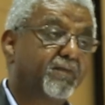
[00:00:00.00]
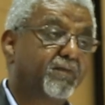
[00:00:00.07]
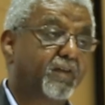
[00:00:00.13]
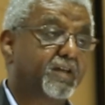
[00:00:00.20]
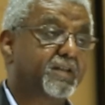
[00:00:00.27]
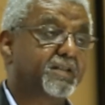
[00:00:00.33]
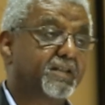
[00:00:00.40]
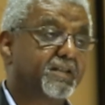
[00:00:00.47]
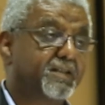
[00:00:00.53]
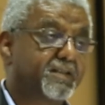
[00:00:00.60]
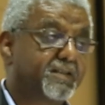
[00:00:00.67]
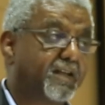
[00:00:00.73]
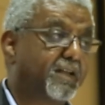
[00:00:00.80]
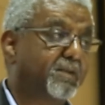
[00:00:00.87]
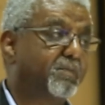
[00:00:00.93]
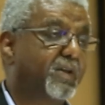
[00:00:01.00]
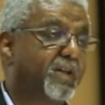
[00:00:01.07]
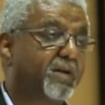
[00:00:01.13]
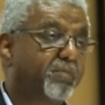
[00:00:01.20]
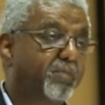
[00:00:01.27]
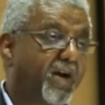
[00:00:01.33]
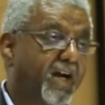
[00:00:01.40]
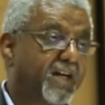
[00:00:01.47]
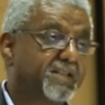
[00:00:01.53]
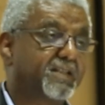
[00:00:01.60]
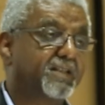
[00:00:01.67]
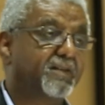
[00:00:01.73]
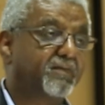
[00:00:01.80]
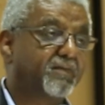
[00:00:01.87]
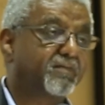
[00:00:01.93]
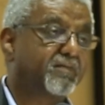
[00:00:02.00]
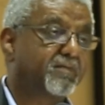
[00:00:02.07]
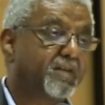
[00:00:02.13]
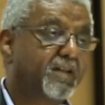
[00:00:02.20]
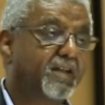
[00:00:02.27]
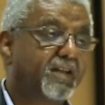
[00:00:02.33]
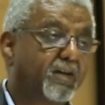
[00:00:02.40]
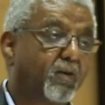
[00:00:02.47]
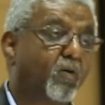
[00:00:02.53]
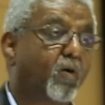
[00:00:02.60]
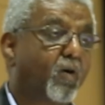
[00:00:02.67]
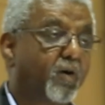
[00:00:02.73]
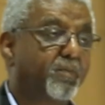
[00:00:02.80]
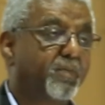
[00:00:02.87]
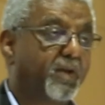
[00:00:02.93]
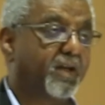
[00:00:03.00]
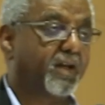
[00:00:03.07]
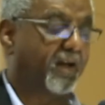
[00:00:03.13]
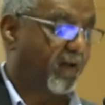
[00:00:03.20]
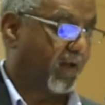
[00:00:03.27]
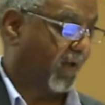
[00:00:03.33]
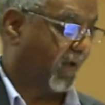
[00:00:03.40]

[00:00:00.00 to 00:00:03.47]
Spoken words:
versus being passive or being